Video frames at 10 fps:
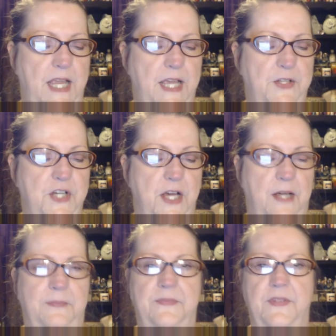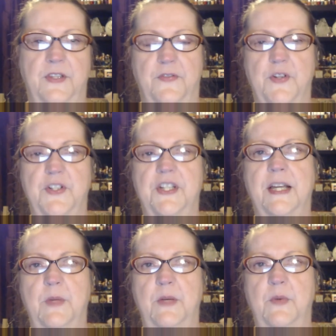And um, the first
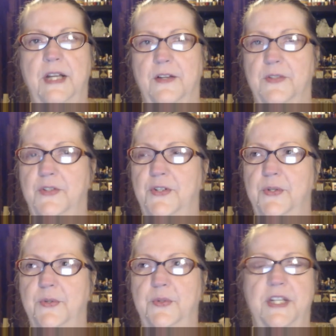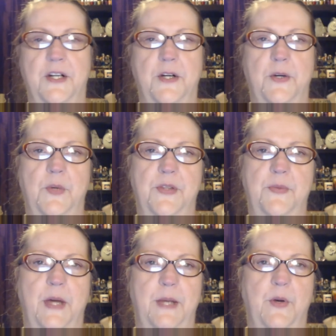time we went out to dinner
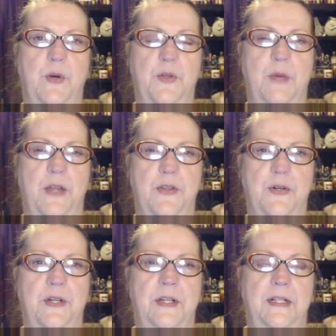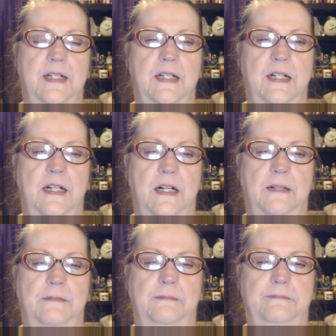with my birth mother,
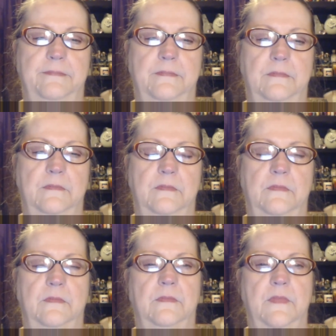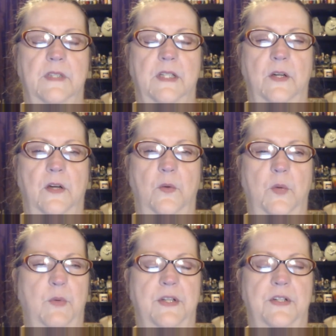um,
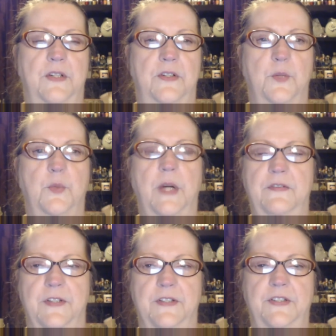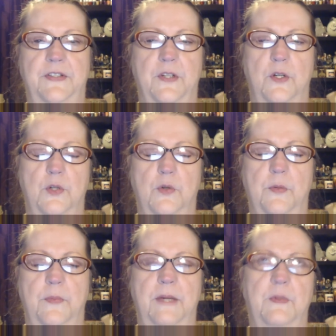we went to breakfast, the whole
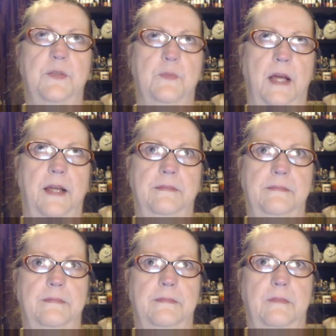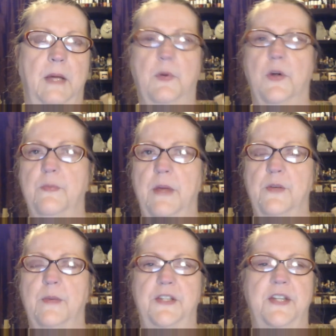group. It was my, my birth
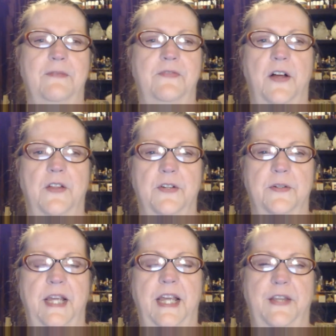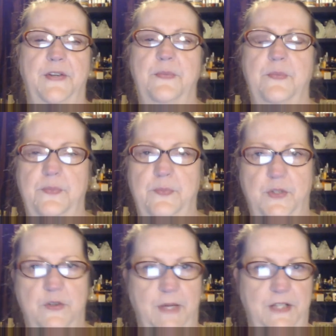mother, my stepfather, and
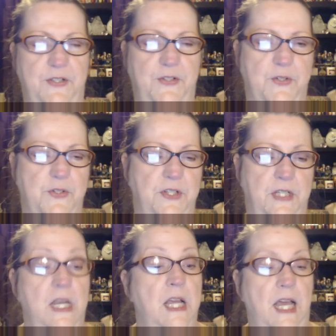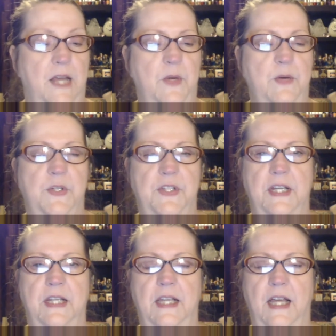two of my sisters. And we were
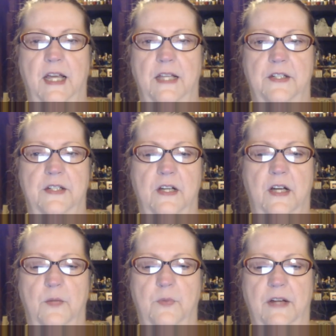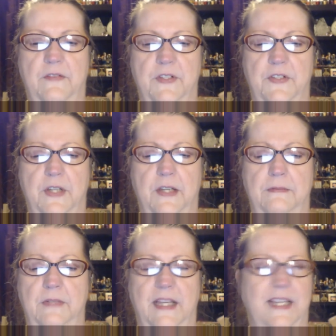sitting at uh, breakfast at,
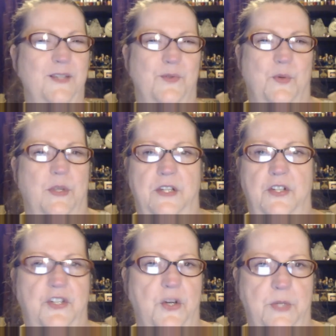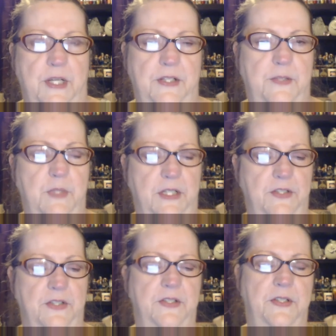I guess it was one of these Shoney's
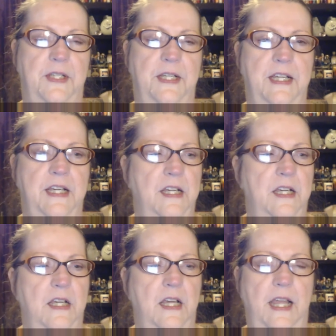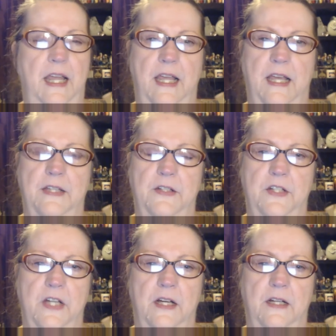places.
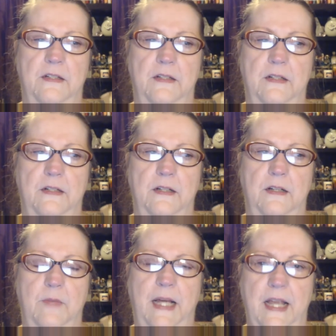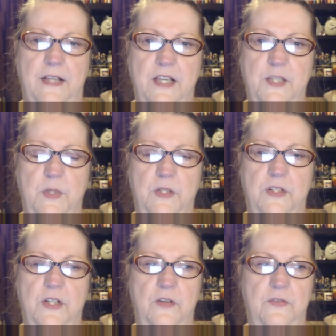And uh, my ex husband
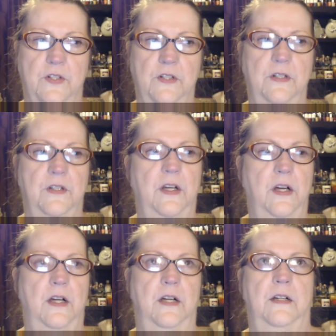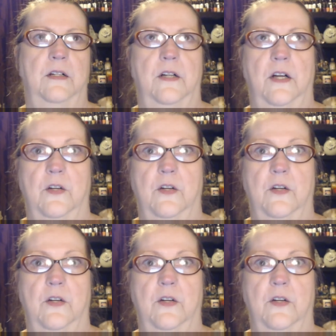looked over uh,